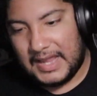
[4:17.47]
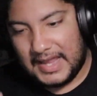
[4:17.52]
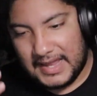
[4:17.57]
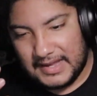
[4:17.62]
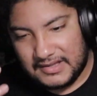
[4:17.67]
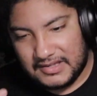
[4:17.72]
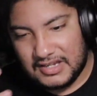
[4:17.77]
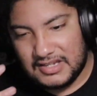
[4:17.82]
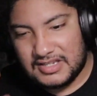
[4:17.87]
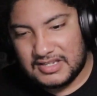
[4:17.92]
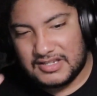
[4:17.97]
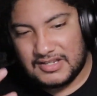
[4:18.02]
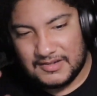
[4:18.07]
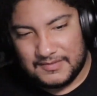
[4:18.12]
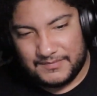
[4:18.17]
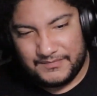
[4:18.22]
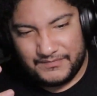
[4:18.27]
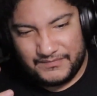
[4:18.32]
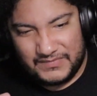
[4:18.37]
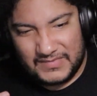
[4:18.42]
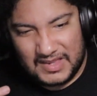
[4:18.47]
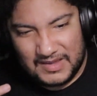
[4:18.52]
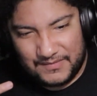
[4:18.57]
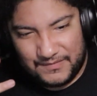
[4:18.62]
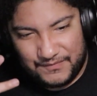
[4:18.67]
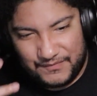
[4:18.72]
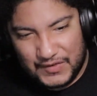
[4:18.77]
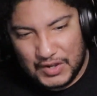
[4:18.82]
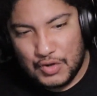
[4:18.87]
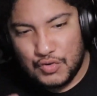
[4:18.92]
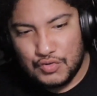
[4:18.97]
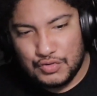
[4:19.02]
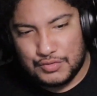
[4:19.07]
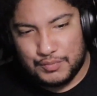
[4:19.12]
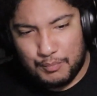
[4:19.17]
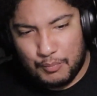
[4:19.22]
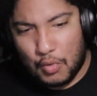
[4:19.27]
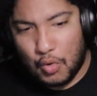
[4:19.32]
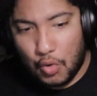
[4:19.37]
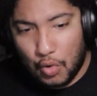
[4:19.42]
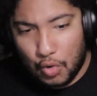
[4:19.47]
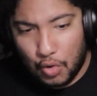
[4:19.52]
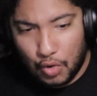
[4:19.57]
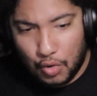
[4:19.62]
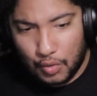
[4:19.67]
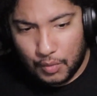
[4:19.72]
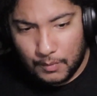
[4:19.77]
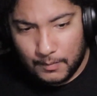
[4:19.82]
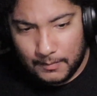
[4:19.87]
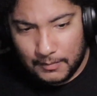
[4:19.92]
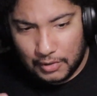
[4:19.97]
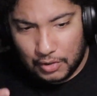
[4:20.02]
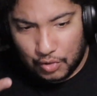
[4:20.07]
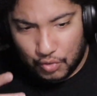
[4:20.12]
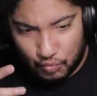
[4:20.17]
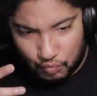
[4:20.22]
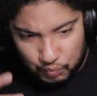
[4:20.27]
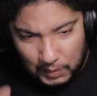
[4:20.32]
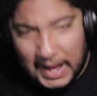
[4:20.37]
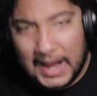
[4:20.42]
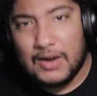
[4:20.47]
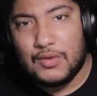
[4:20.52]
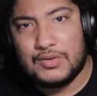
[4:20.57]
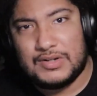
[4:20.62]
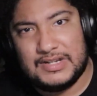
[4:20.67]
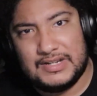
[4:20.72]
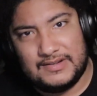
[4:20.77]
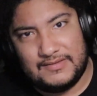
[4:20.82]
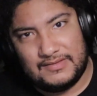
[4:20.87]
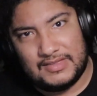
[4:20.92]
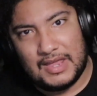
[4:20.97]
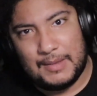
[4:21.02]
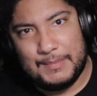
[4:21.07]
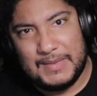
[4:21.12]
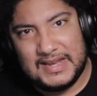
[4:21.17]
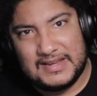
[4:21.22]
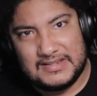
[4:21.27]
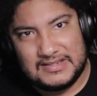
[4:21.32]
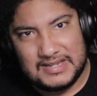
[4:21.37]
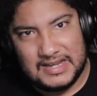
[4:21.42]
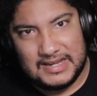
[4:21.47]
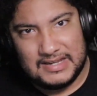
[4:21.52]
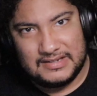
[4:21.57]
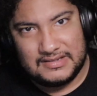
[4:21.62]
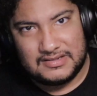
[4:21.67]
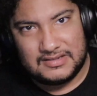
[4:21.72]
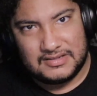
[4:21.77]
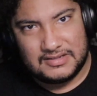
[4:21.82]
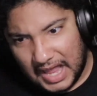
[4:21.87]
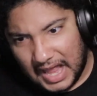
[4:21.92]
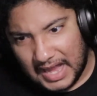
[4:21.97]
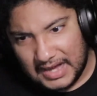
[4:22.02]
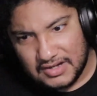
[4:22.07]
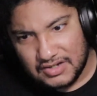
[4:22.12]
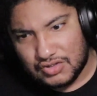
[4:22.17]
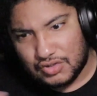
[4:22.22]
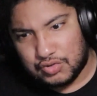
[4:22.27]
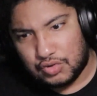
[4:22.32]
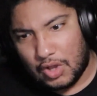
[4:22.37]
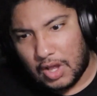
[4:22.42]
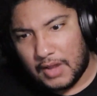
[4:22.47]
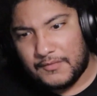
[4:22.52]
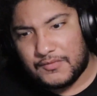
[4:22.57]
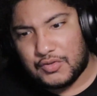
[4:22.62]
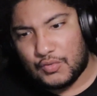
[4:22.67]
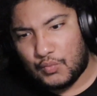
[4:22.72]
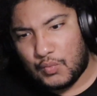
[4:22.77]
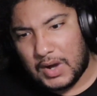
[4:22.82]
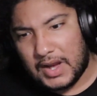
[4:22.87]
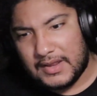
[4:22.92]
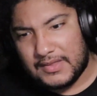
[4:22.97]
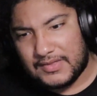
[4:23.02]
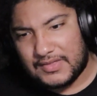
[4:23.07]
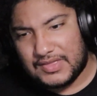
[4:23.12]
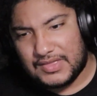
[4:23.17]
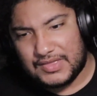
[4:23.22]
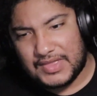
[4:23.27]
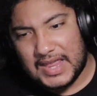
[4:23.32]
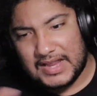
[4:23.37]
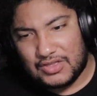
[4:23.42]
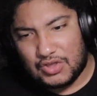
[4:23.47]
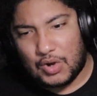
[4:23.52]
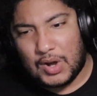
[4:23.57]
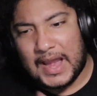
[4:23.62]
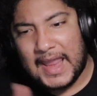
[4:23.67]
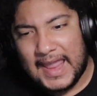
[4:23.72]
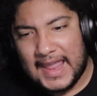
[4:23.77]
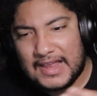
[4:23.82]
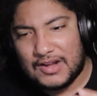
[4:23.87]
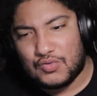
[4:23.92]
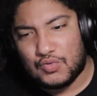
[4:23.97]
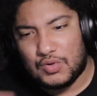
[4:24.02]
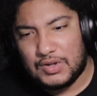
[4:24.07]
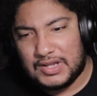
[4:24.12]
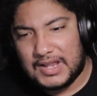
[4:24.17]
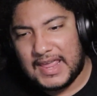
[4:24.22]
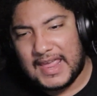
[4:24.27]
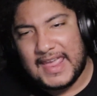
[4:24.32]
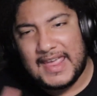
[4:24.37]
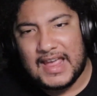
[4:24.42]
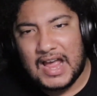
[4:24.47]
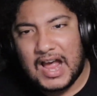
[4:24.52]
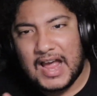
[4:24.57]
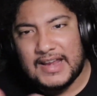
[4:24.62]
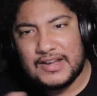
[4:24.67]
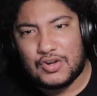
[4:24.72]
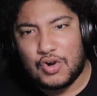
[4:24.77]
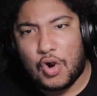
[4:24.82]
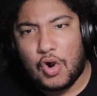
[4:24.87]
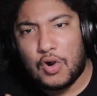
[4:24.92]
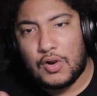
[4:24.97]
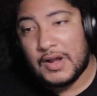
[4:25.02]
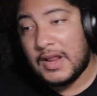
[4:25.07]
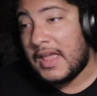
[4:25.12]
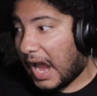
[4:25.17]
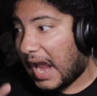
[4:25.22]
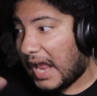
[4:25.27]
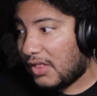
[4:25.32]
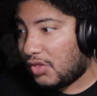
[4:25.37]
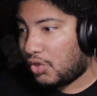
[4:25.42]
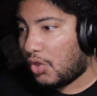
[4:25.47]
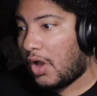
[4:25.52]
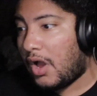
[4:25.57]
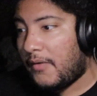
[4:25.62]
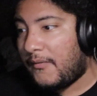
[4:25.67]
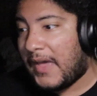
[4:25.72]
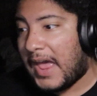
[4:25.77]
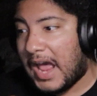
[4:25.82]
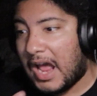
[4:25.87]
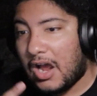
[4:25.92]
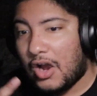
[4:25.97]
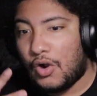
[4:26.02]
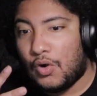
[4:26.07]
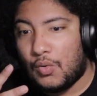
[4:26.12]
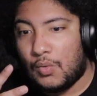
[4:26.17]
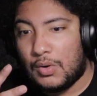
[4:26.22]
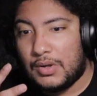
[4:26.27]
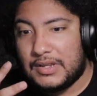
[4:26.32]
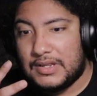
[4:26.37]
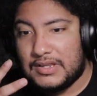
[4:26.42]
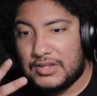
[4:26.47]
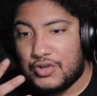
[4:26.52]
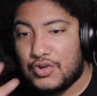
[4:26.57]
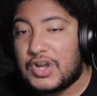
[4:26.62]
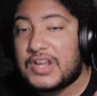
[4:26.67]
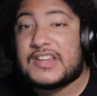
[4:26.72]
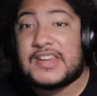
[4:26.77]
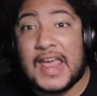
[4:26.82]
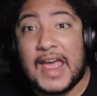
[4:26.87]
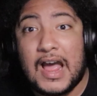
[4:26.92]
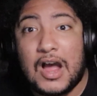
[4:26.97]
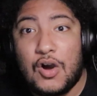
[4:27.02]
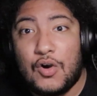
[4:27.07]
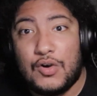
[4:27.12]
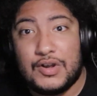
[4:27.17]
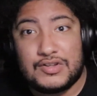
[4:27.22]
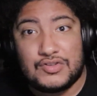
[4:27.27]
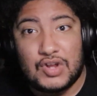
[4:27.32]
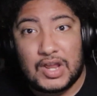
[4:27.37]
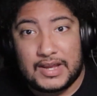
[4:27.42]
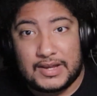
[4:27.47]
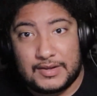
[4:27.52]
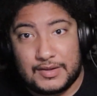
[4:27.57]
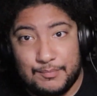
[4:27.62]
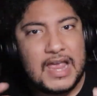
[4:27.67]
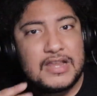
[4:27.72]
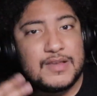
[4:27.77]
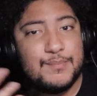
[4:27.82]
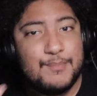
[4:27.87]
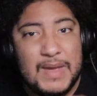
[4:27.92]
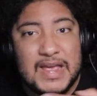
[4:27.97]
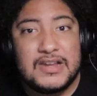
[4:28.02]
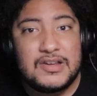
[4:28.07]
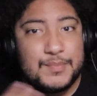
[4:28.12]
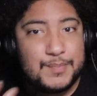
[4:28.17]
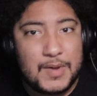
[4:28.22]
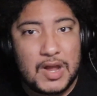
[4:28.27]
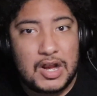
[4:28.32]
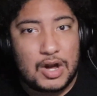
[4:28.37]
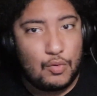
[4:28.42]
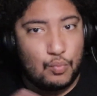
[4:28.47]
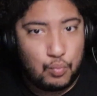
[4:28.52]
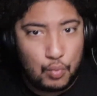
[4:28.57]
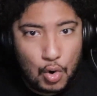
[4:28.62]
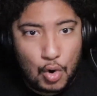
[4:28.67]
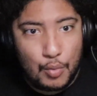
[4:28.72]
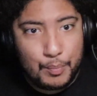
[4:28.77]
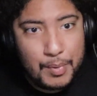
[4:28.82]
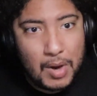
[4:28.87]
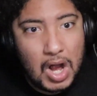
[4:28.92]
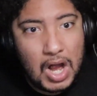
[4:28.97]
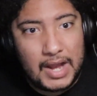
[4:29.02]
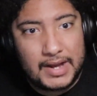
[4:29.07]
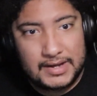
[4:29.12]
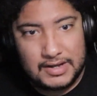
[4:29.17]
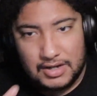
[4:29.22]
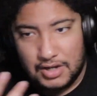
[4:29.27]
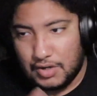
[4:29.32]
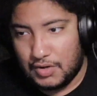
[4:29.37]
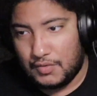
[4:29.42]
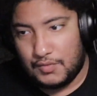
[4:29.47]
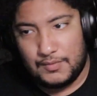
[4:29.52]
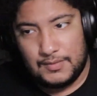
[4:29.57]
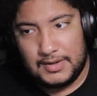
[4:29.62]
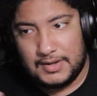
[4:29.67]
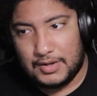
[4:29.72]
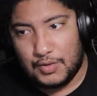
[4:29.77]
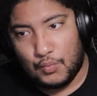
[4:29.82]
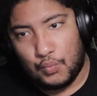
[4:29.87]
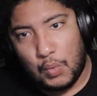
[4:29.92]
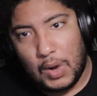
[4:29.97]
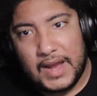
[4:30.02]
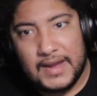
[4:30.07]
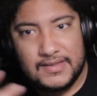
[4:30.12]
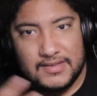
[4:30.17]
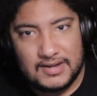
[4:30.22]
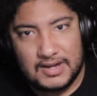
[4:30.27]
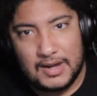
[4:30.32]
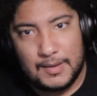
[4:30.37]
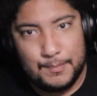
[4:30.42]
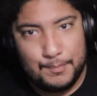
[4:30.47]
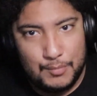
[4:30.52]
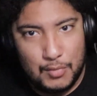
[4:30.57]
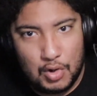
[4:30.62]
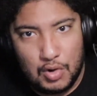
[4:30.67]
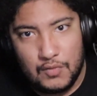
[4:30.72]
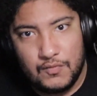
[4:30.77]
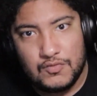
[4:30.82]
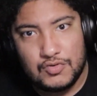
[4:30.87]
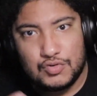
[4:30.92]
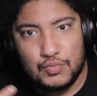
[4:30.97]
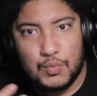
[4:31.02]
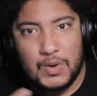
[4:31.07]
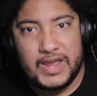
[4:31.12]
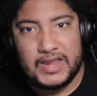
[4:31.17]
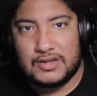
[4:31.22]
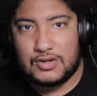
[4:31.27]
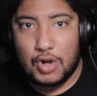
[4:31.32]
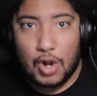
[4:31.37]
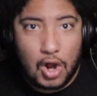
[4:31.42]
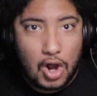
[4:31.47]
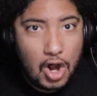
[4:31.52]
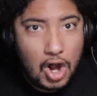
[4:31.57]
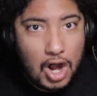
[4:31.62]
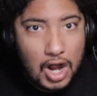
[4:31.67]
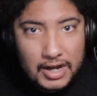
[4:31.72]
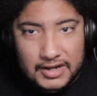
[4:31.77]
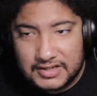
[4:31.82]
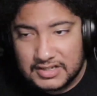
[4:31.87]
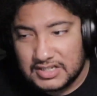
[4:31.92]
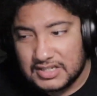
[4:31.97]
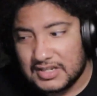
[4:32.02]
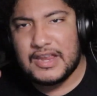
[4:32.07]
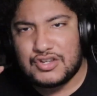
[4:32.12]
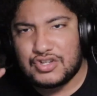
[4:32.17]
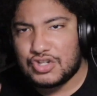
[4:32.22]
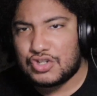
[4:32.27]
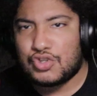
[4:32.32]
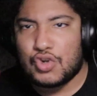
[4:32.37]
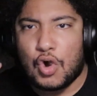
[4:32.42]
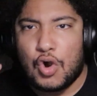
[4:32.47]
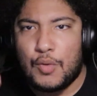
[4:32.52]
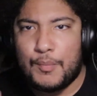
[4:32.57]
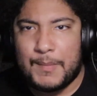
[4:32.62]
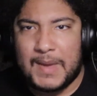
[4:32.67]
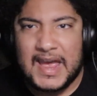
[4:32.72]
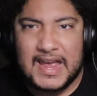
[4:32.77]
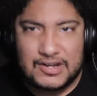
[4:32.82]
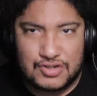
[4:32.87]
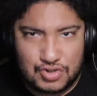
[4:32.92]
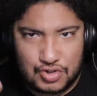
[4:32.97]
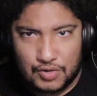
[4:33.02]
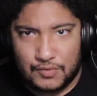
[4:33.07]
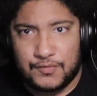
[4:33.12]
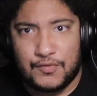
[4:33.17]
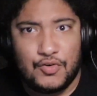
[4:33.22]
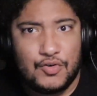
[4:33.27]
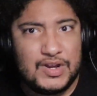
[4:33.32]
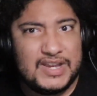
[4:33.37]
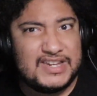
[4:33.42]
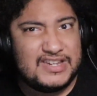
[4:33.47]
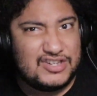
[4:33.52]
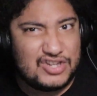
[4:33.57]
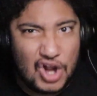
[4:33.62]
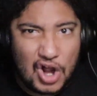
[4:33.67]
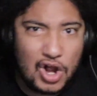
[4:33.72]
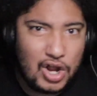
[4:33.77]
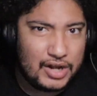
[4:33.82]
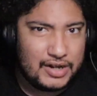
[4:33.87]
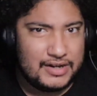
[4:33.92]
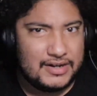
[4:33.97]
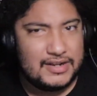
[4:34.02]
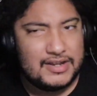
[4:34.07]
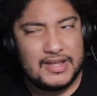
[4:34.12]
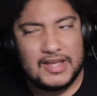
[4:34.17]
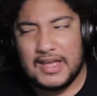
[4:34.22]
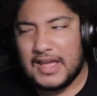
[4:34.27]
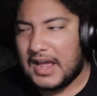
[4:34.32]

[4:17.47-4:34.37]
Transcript: It just feels more grounded, if that makes sense. I just love the way that they're handling the A I doll. I love how you could tell it's like, it's meant to be like a robot, you know, the way that it moves, the way it talks. It's just all masterfully done.